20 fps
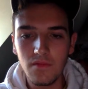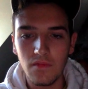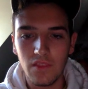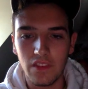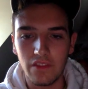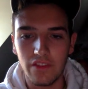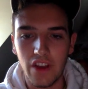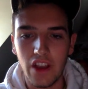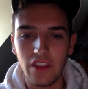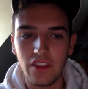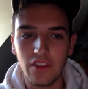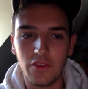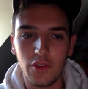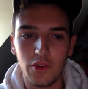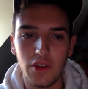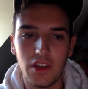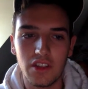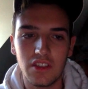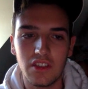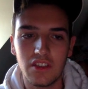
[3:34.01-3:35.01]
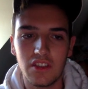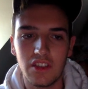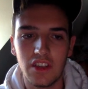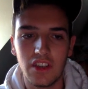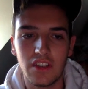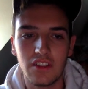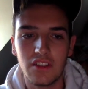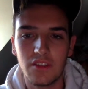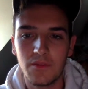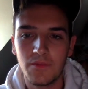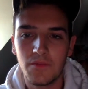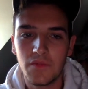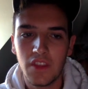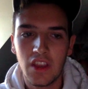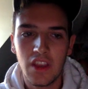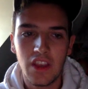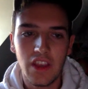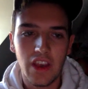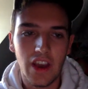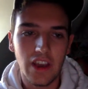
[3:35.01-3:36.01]
And finally, for question six,
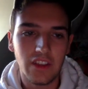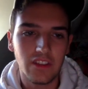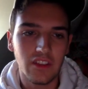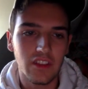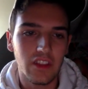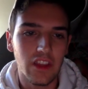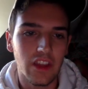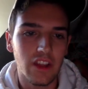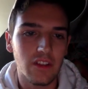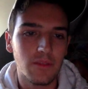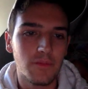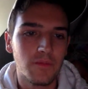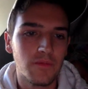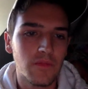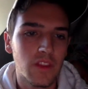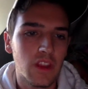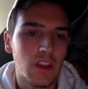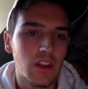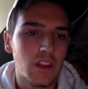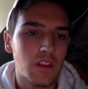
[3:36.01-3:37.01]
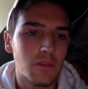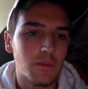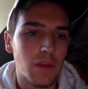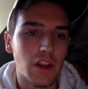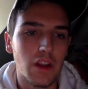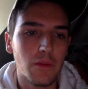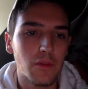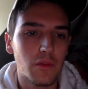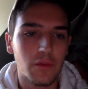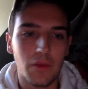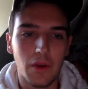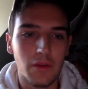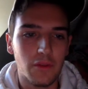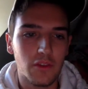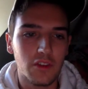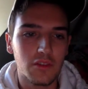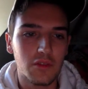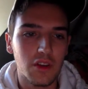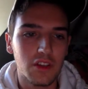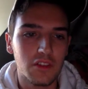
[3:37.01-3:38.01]
I said that my
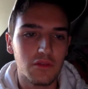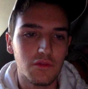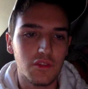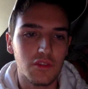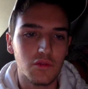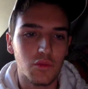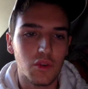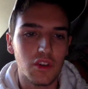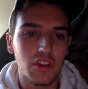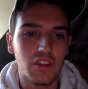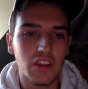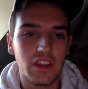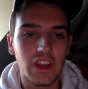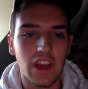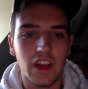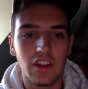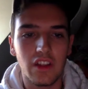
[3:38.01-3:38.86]
first question was, what do you think